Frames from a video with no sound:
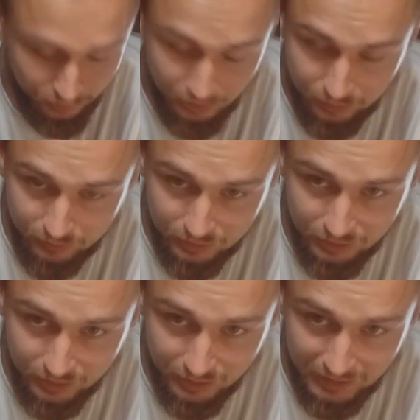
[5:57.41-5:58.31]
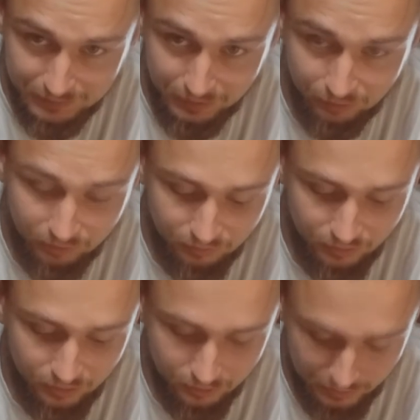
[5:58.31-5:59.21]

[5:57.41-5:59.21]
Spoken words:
you're going to see in the next part of the video.